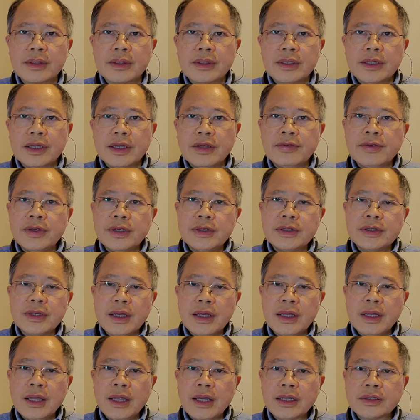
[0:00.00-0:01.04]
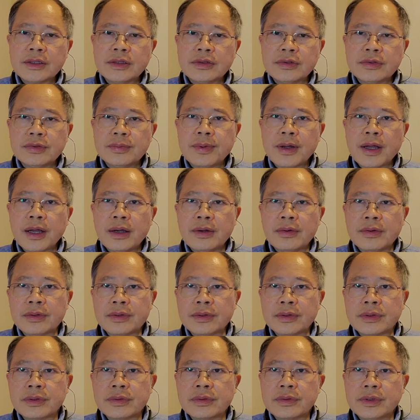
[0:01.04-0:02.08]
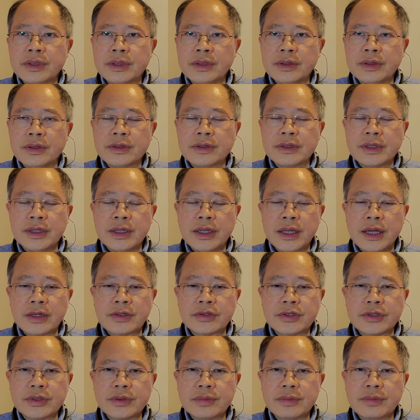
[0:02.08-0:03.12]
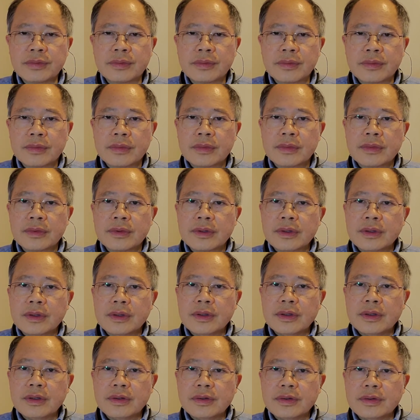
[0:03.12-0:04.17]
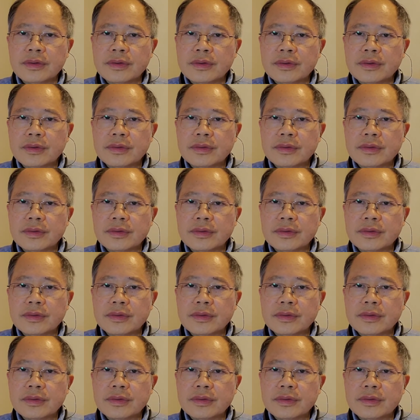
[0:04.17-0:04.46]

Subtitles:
If he's elected to power in this election, the